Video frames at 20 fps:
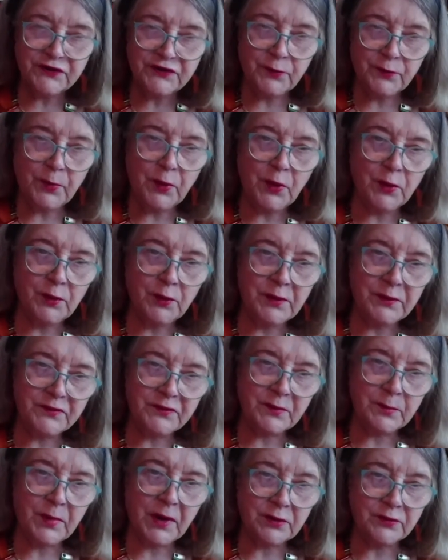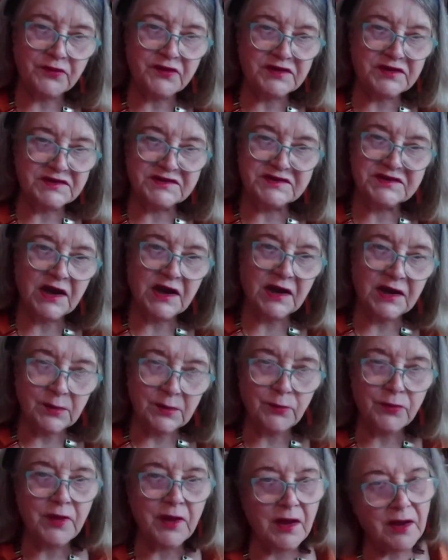of poems about her
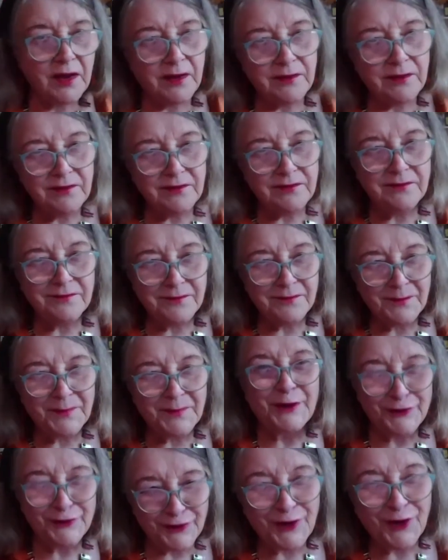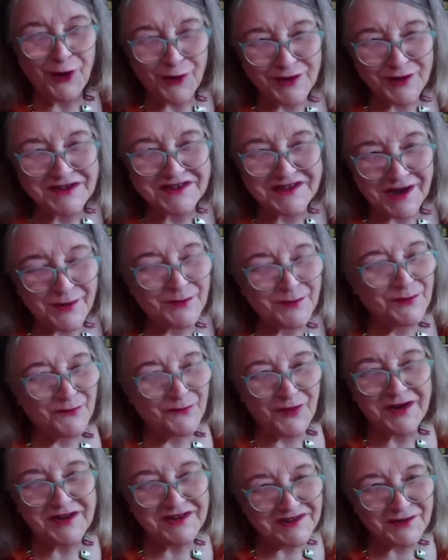time there under lockdown, a
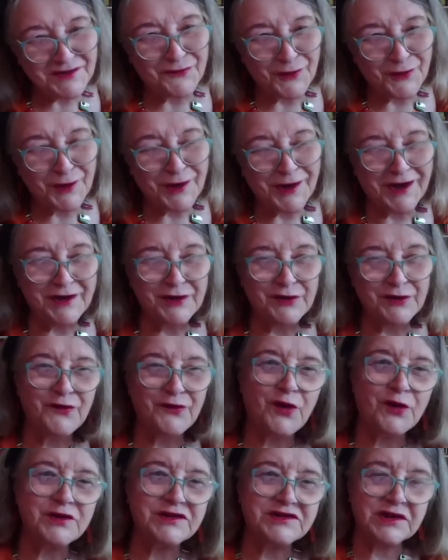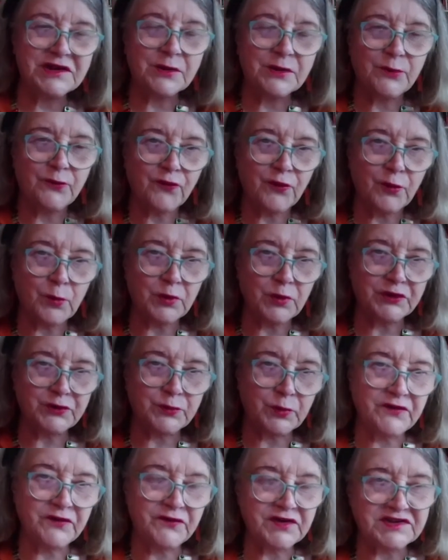very different kind of lockdown from what
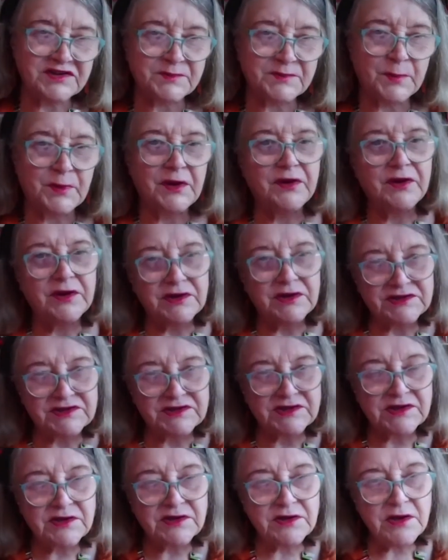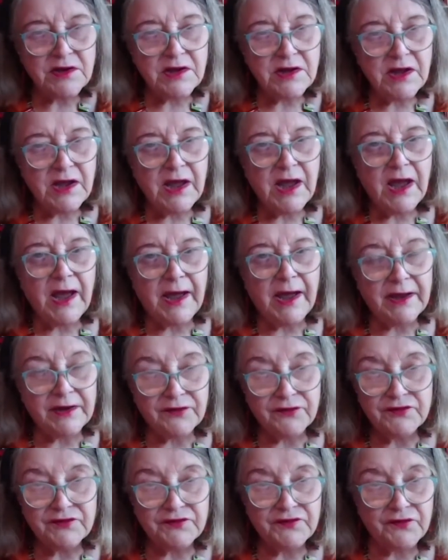we've experienced.
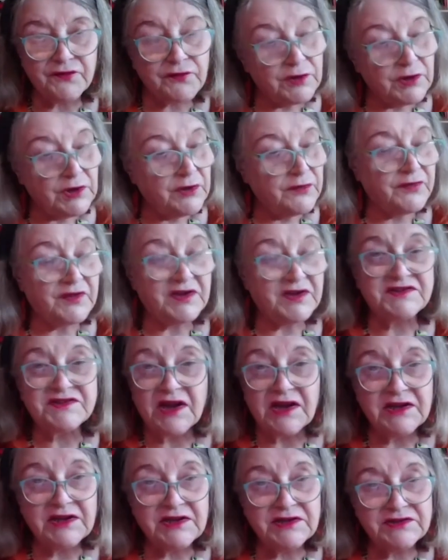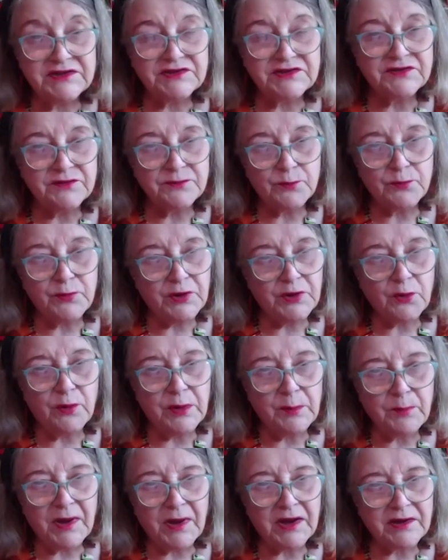And they died, we're
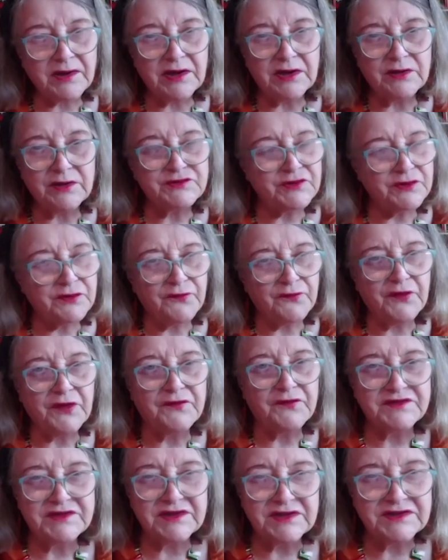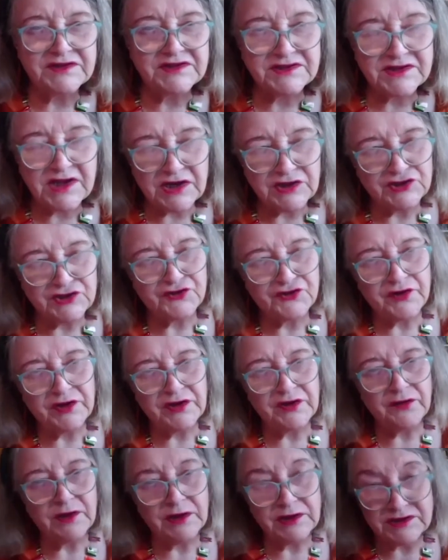going back now to the 15th
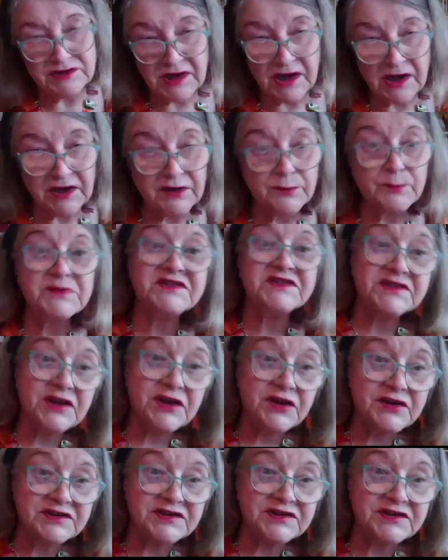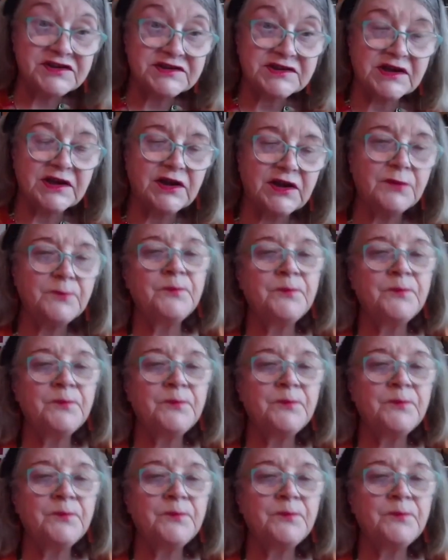century, they died mysteriously